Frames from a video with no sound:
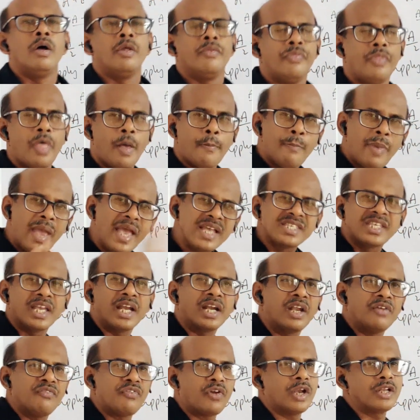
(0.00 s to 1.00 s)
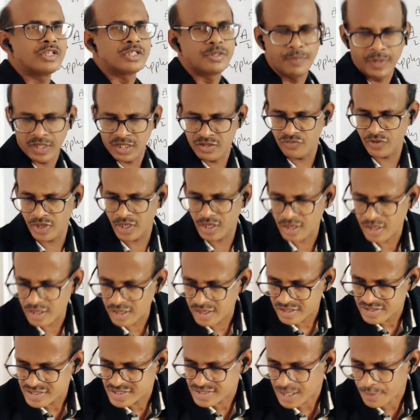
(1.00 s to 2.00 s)
The basic difference between
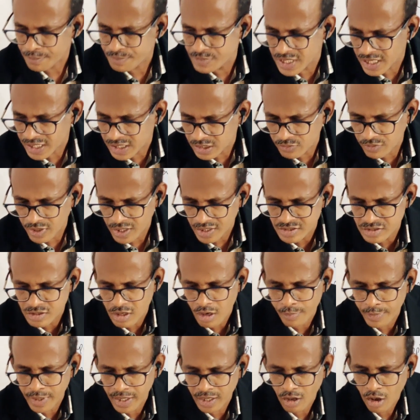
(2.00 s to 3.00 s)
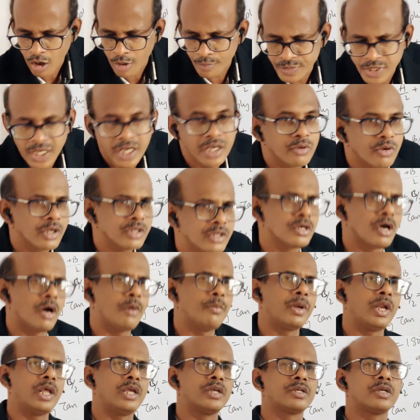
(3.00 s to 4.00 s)
subjective exam and objective
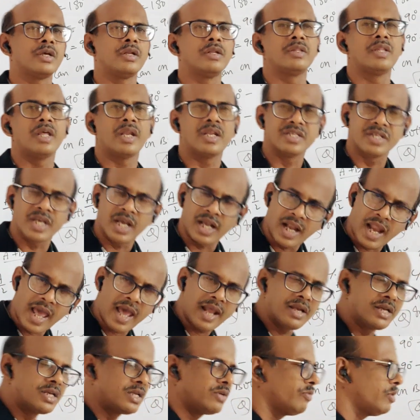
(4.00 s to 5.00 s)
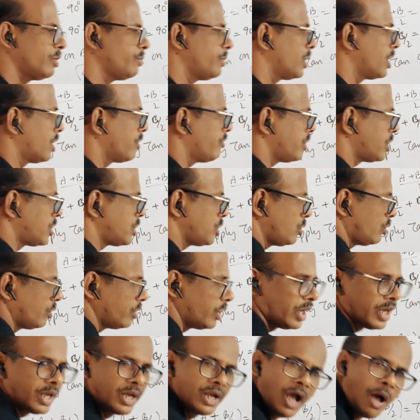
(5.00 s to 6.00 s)
examination, there is a clarity will be given to you
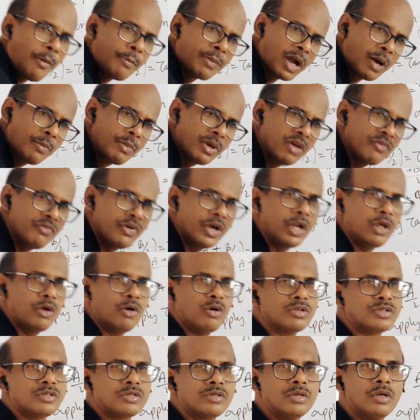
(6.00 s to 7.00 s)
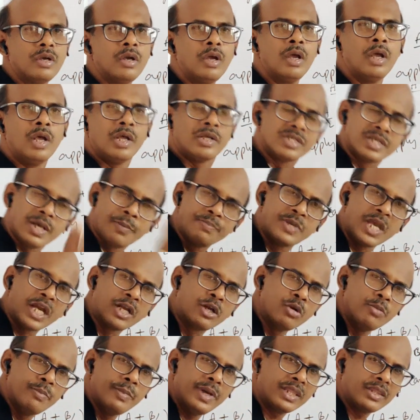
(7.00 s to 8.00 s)
in upcoming videos.
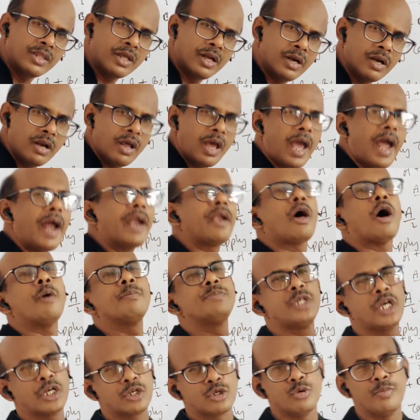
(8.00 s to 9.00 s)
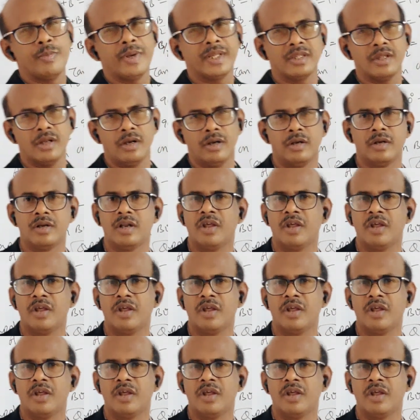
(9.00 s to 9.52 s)
Subjective method and objective method.